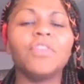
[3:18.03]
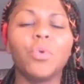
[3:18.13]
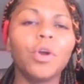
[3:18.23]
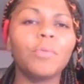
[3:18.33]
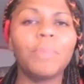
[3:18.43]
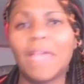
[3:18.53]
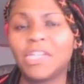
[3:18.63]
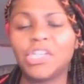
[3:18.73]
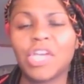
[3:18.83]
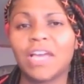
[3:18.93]
your
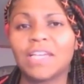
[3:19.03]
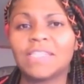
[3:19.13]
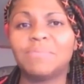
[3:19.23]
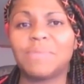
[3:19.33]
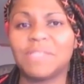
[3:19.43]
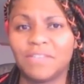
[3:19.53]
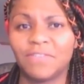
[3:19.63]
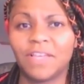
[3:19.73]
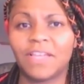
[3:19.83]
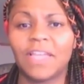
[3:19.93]
paycheck
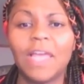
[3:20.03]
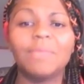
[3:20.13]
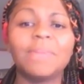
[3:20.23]
specifically,